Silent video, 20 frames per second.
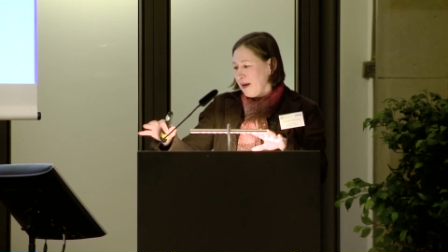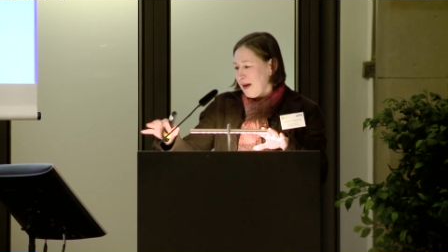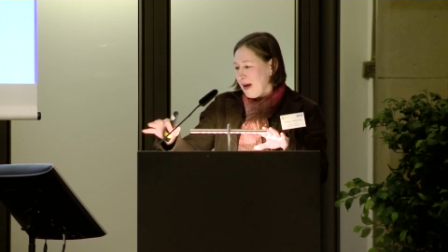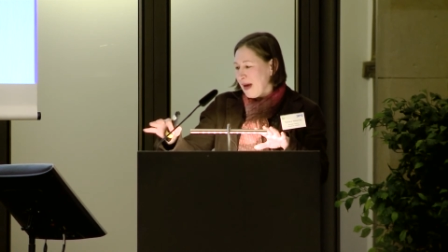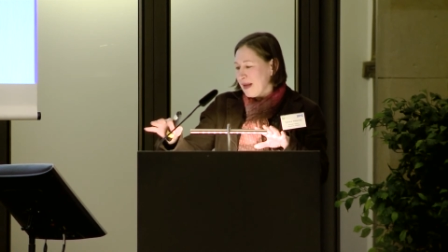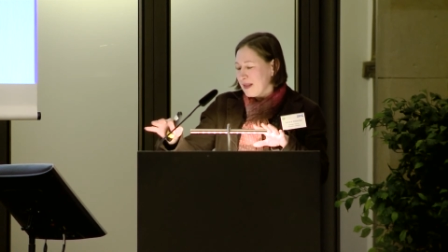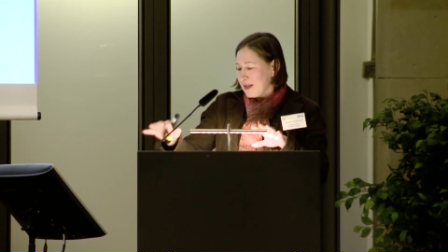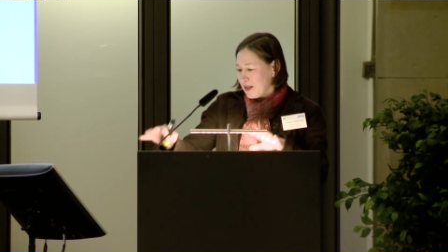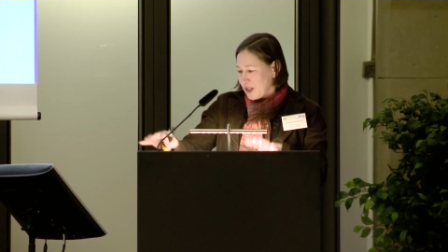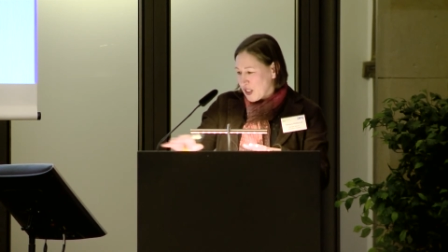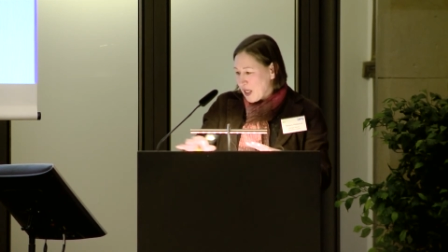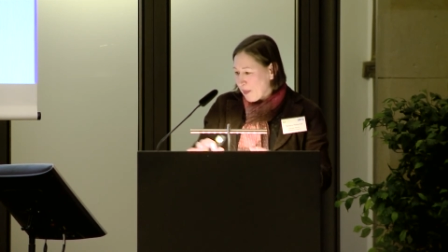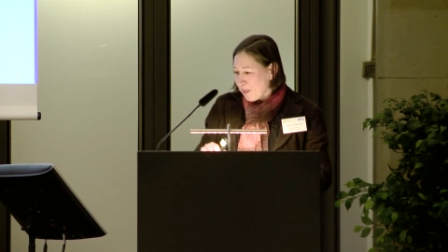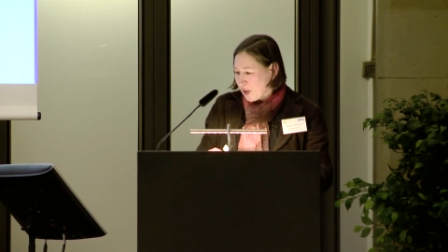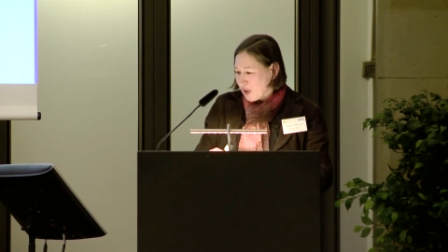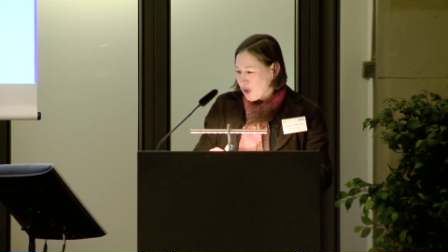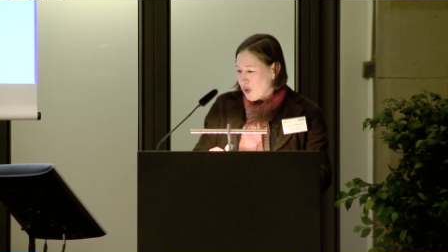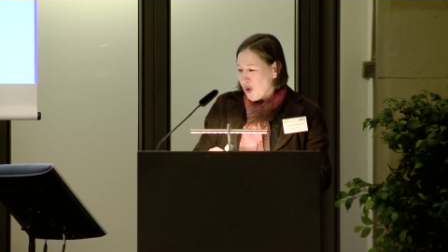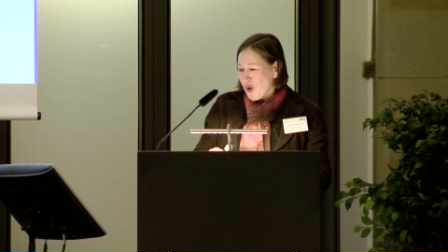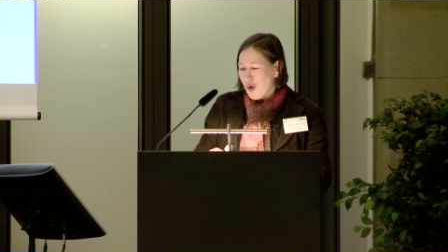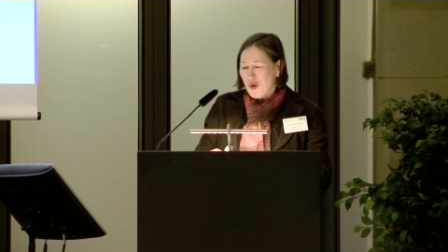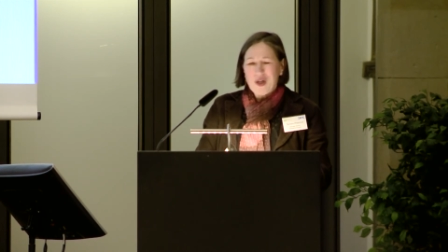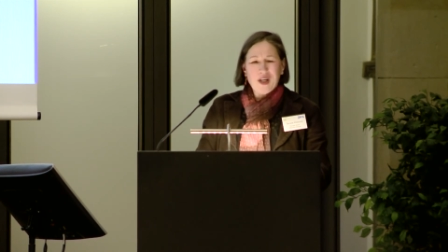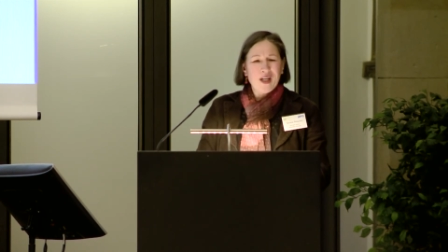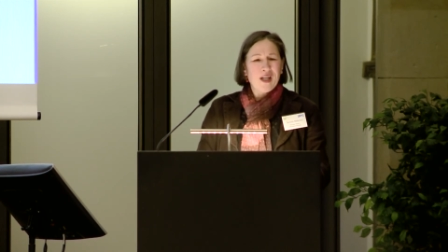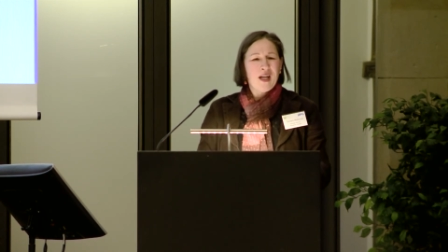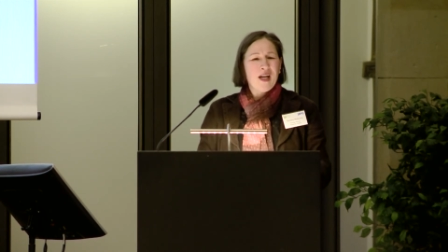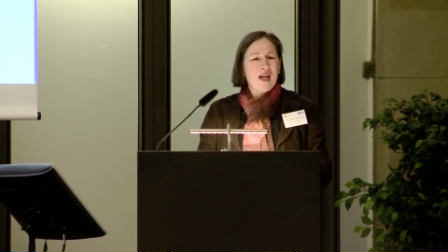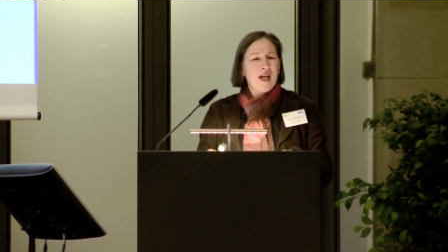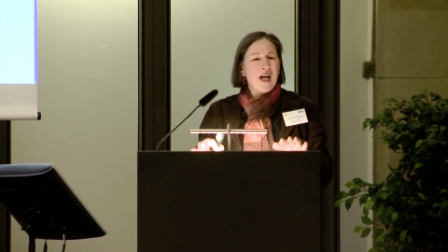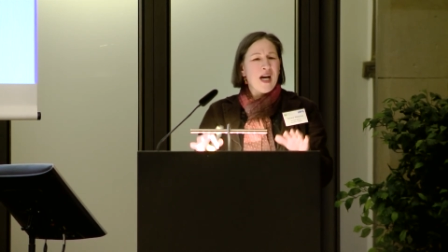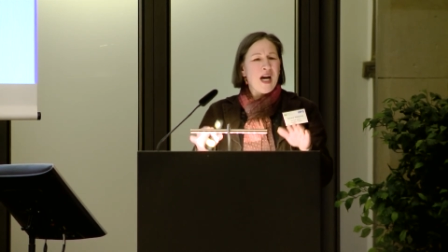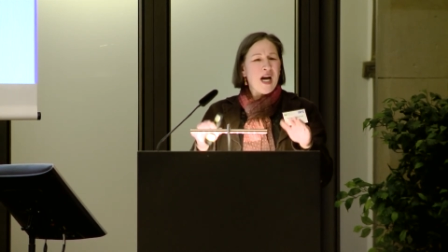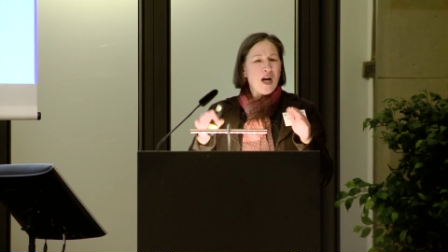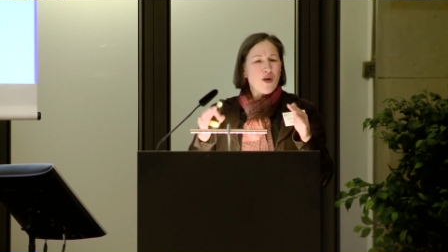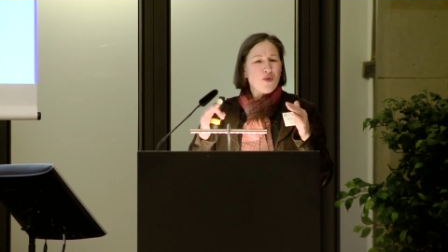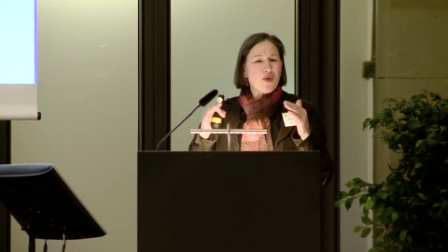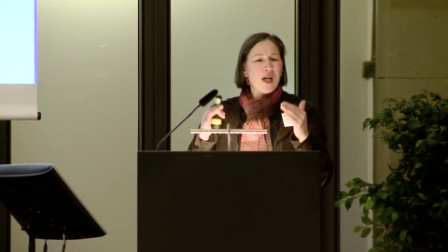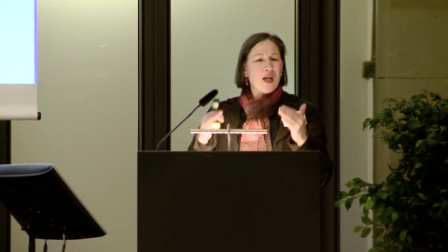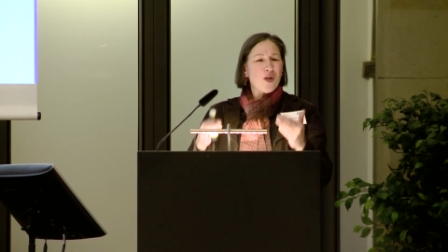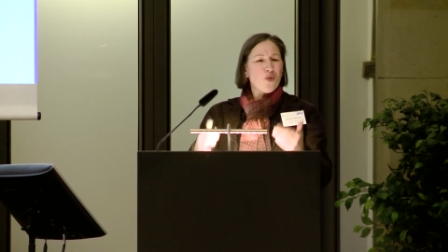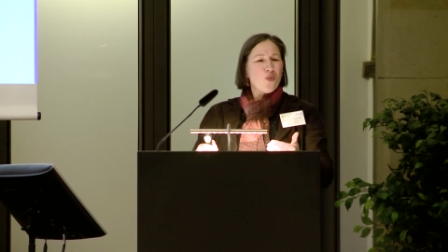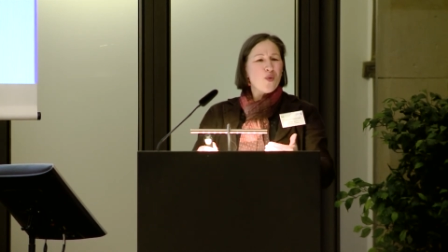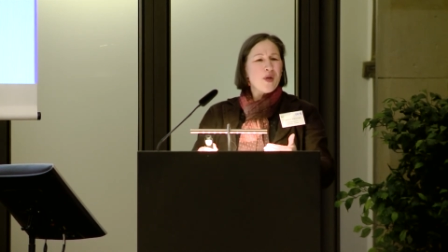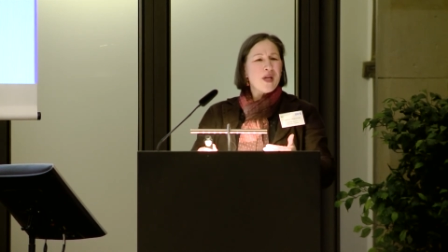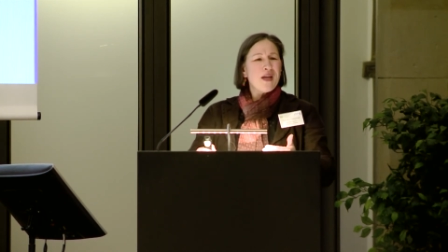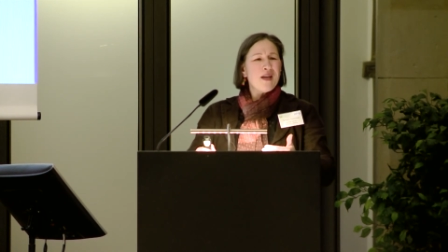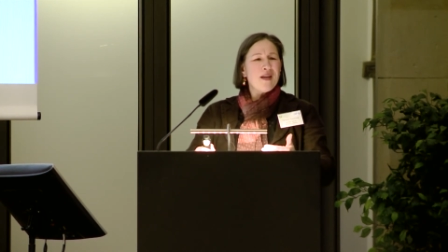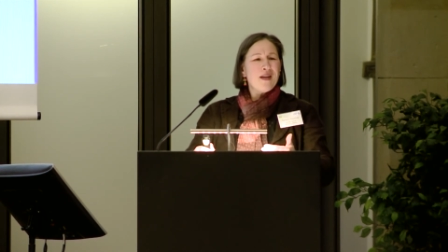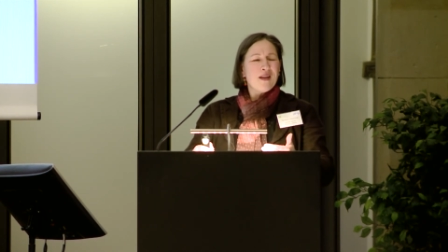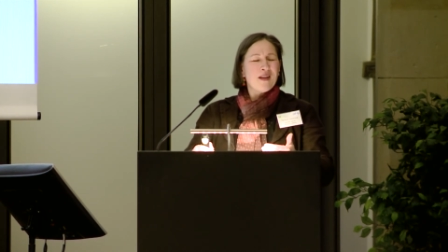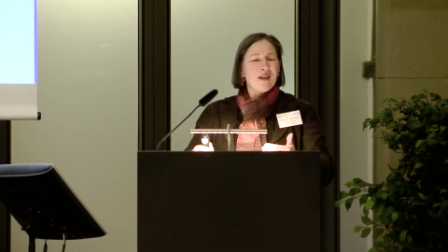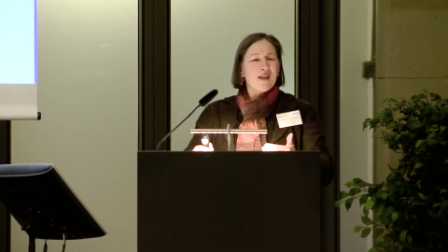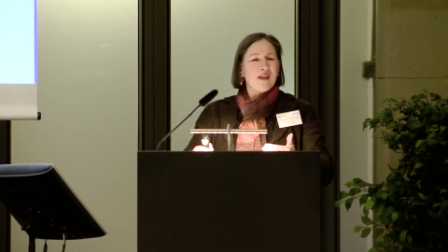and this shepherd dog, how can we